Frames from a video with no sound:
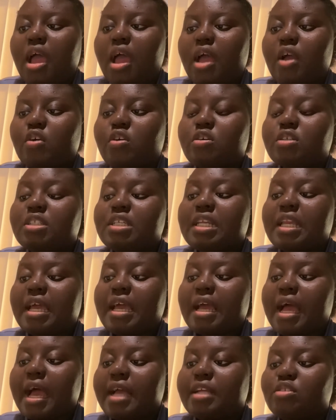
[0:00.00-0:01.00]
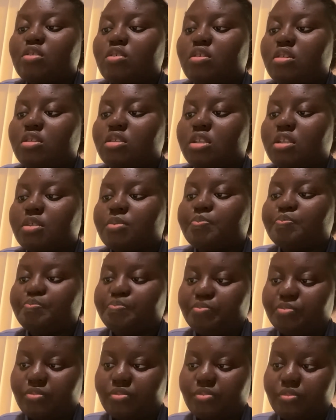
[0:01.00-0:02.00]
codeine and hydrocodone.
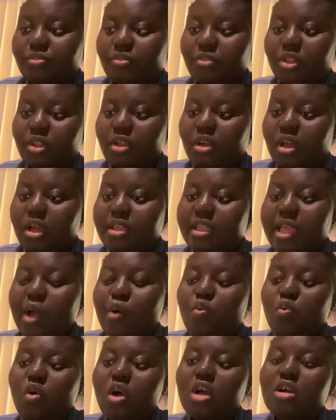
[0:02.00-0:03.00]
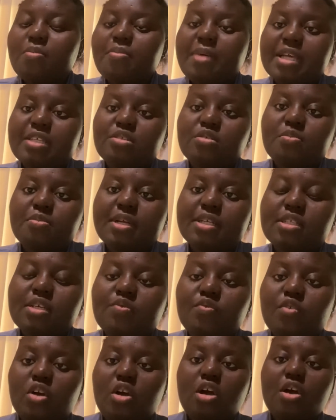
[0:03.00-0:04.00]
They work by
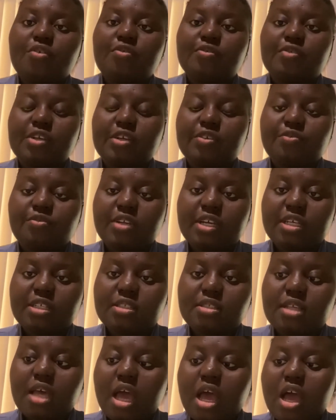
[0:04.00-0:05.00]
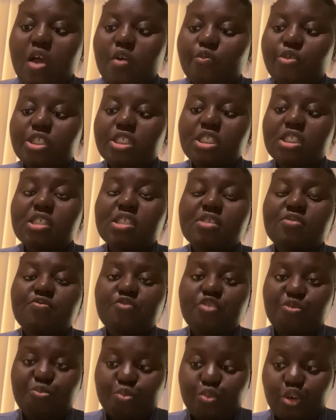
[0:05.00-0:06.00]
suppressing the cough reflex, which is in
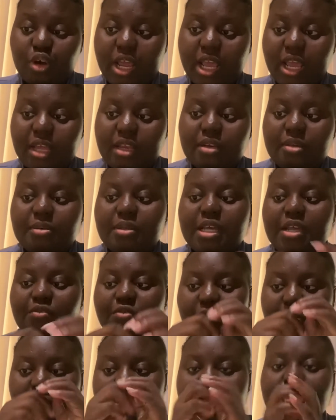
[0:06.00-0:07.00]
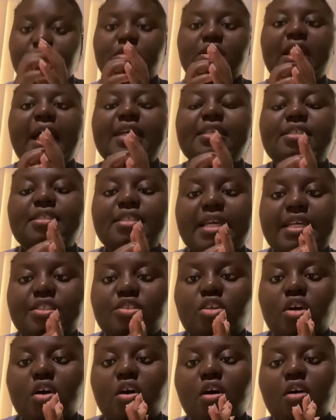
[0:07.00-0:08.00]
the brain, in the medulla
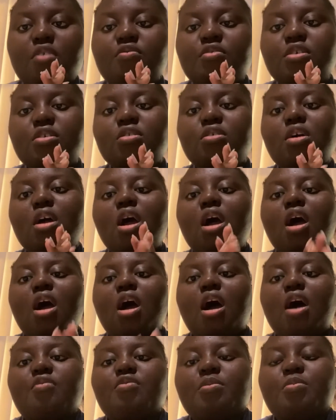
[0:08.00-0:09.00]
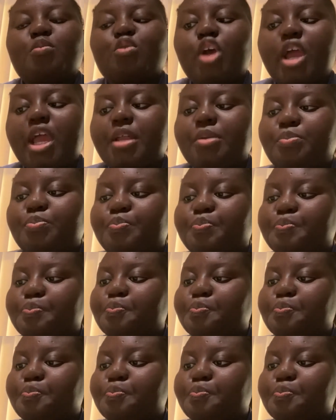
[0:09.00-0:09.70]
center of the brain.